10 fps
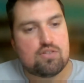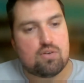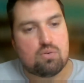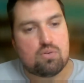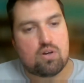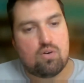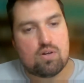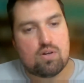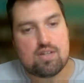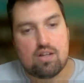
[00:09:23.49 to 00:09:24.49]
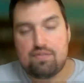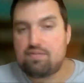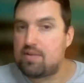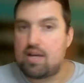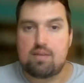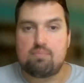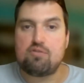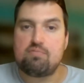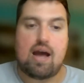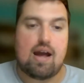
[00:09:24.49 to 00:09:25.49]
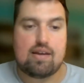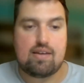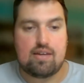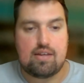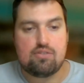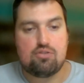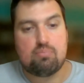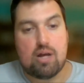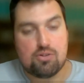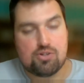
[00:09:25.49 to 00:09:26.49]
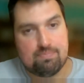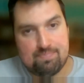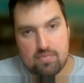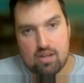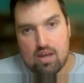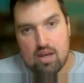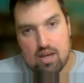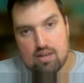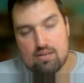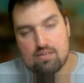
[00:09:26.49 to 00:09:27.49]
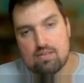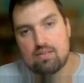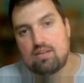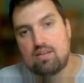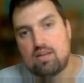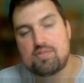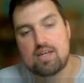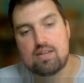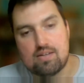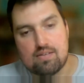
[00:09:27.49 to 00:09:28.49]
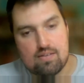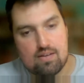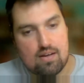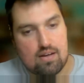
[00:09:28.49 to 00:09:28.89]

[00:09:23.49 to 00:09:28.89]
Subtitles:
So the Corps itself had moved back into Belgium and to the Ypres salient